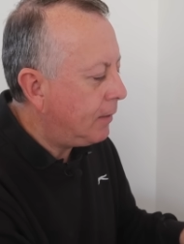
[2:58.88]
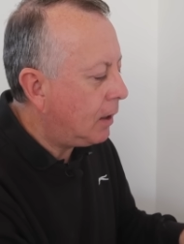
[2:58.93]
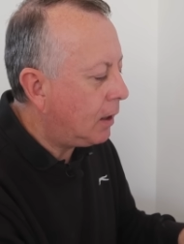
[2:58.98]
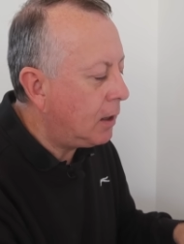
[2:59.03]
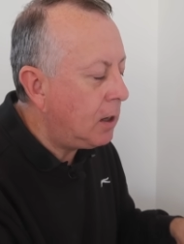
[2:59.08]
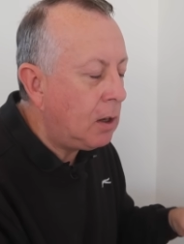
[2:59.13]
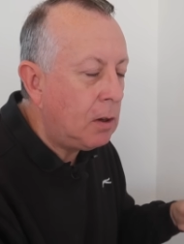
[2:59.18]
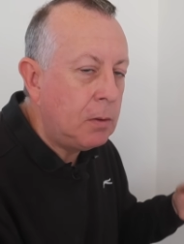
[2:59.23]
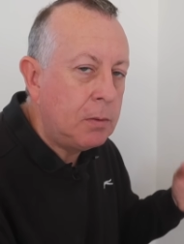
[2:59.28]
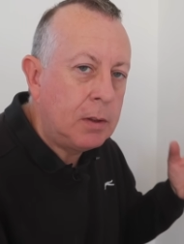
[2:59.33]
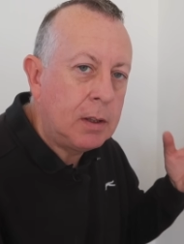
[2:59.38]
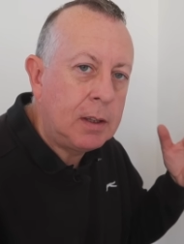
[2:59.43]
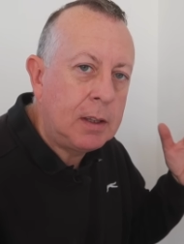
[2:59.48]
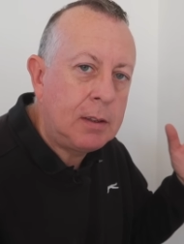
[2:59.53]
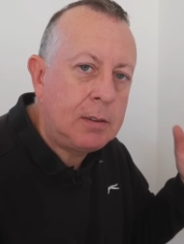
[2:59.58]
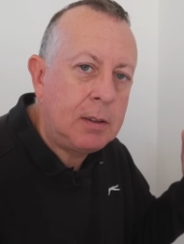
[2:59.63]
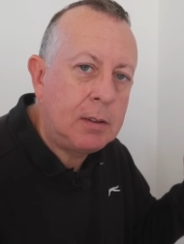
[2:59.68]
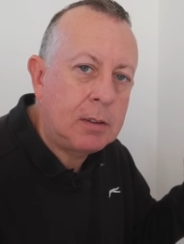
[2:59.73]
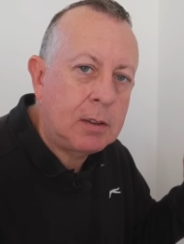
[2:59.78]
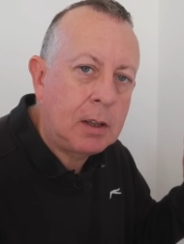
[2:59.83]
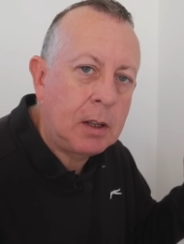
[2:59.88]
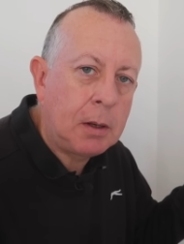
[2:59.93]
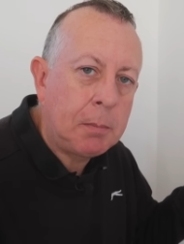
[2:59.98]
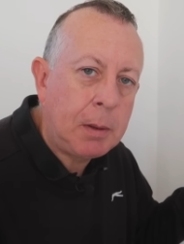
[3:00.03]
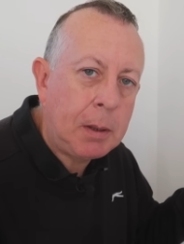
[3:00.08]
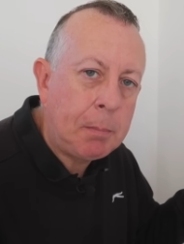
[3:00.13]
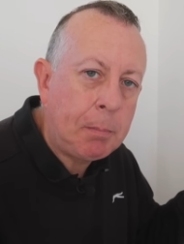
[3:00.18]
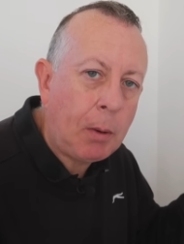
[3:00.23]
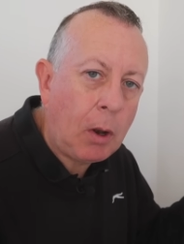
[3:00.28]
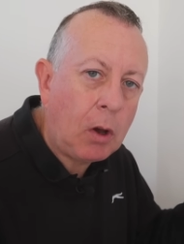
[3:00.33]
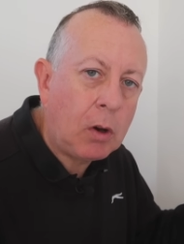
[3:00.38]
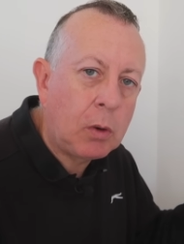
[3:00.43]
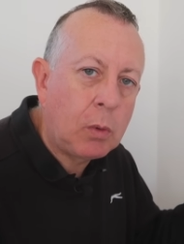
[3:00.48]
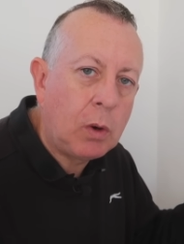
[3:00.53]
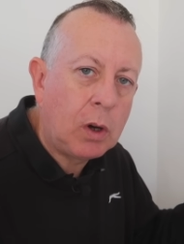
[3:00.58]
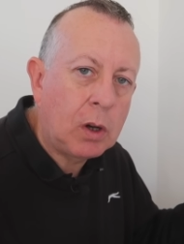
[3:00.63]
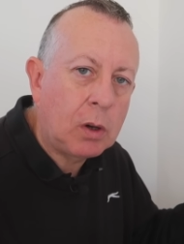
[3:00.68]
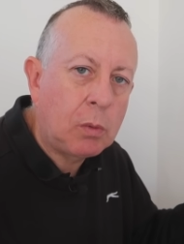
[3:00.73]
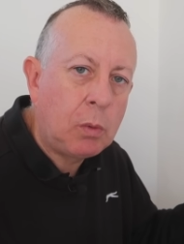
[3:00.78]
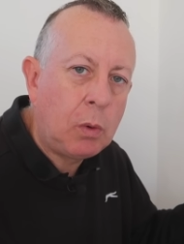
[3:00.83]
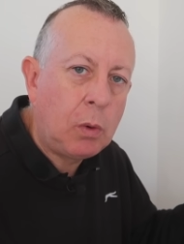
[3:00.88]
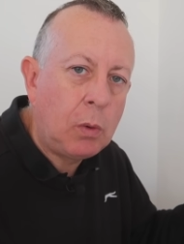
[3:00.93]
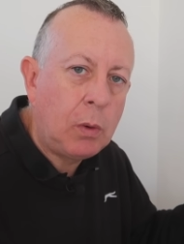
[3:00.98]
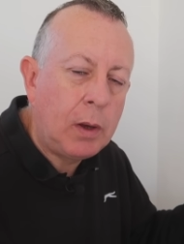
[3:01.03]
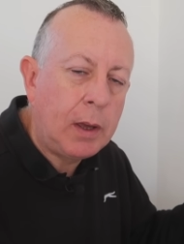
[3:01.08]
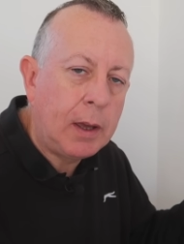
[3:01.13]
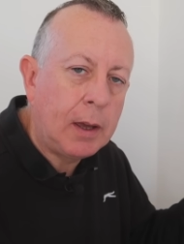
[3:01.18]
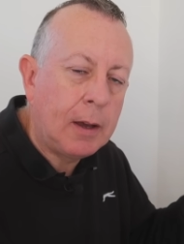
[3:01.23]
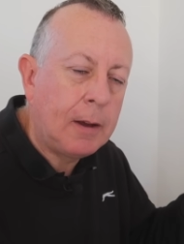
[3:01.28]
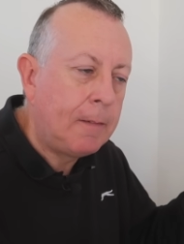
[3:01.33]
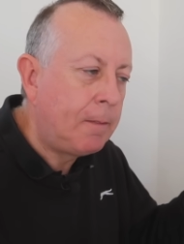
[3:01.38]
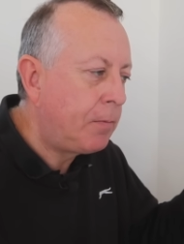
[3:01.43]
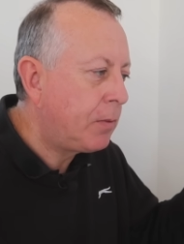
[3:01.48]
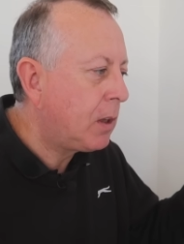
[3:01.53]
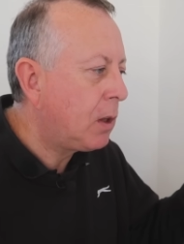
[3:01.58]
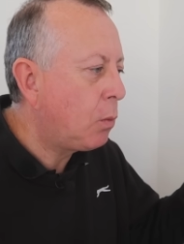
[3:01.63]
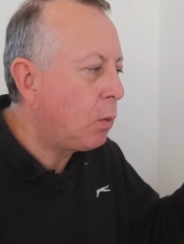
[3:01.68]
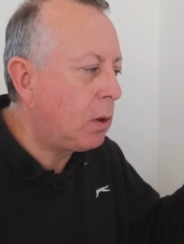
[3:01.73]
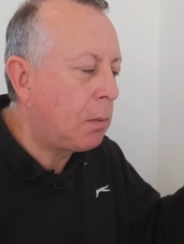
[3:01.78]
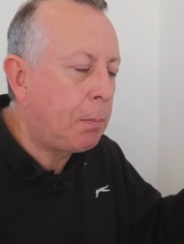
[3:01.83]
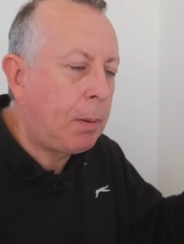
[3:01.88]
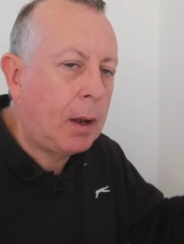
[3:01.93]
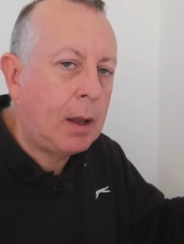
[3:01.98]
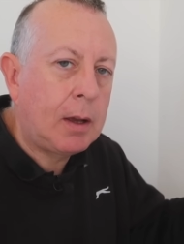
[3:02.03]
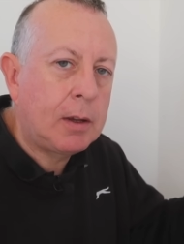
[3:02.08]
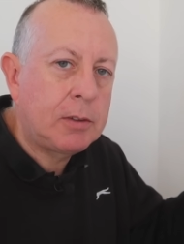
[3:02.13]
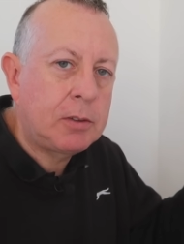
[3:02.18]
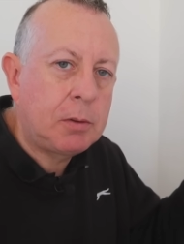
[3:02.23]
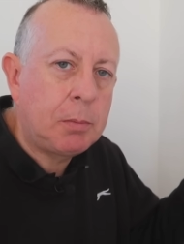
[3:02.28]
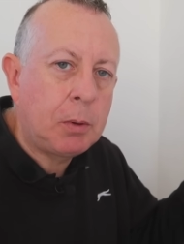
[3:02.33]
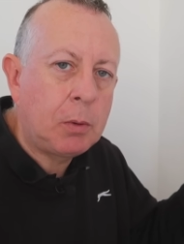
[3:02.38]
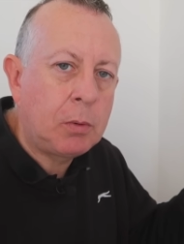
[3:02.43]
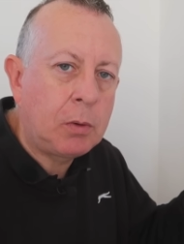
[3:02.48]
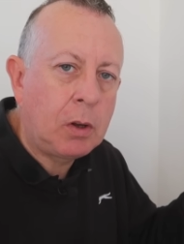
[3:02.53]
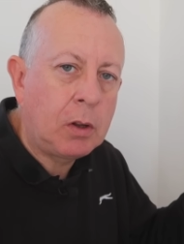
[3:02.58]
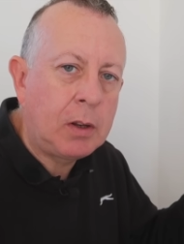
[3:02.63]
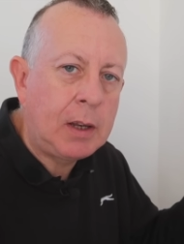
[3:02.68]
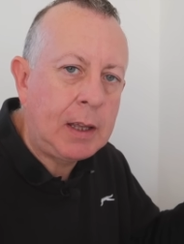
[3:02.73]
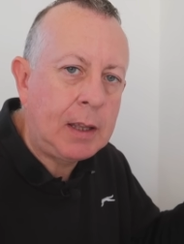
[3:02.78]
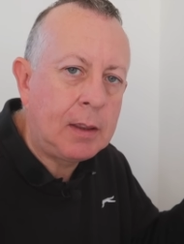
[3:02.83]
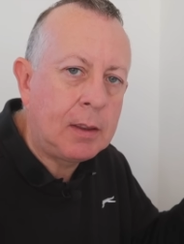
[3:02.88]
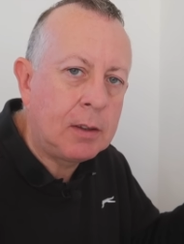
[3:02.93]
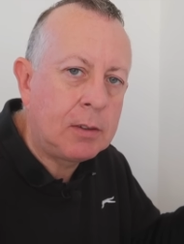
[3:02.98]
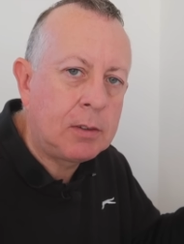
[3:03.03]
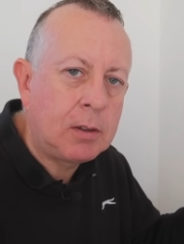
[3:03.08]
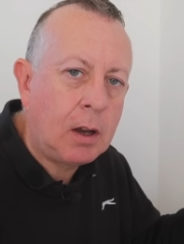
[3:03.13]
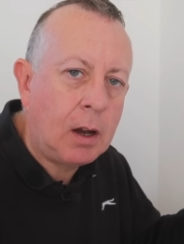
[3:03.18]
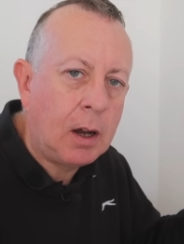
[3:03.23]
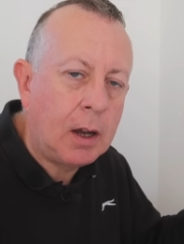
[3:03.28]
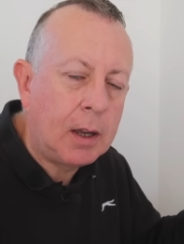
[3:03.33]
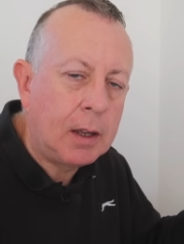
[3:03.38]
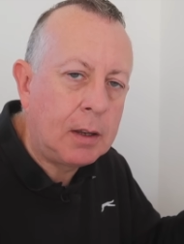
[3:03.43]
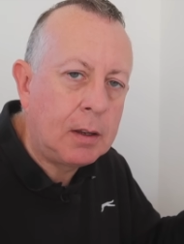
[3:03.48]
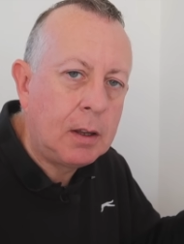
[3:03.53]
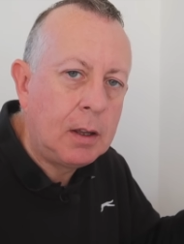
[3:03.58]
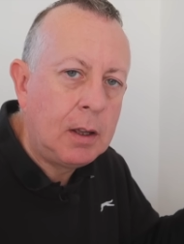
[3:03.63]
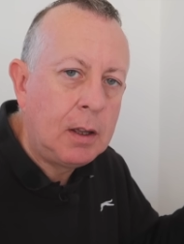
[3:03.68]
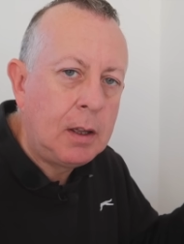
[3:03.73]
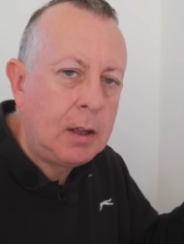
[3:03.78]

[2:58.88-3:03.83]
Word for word: I know that this is going to be blockwork wall here, with plasterboard on either side